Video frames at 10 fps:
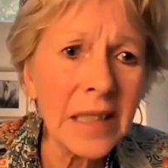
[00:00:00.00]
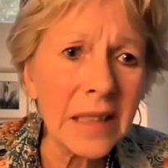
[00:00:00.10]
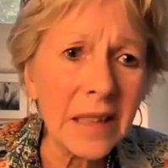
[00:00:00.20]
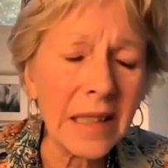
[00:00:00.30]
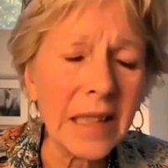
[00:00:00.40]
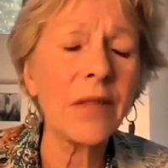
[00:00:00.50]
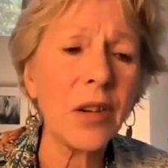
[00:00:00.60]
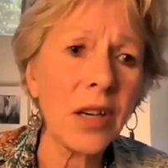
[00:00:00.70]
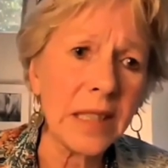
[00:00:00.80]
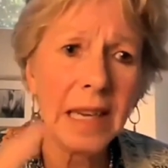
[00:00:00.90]
to think I've
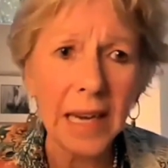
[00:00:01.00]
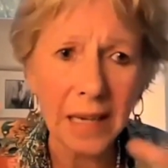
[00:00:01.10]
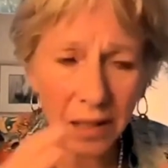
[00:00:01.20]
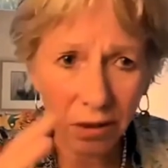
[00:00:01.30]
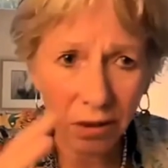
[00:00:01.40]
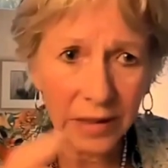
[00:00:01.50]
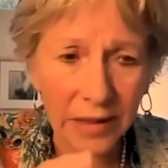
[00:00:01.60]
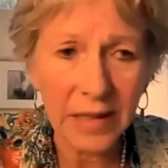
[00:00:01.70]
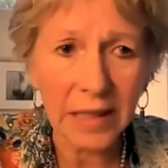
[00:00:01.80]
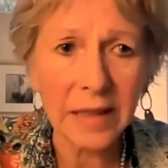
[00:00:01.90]
got to tackle all
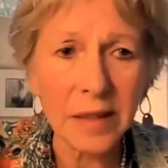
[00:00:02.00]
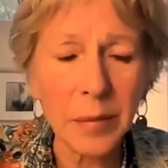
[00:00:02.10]
these things.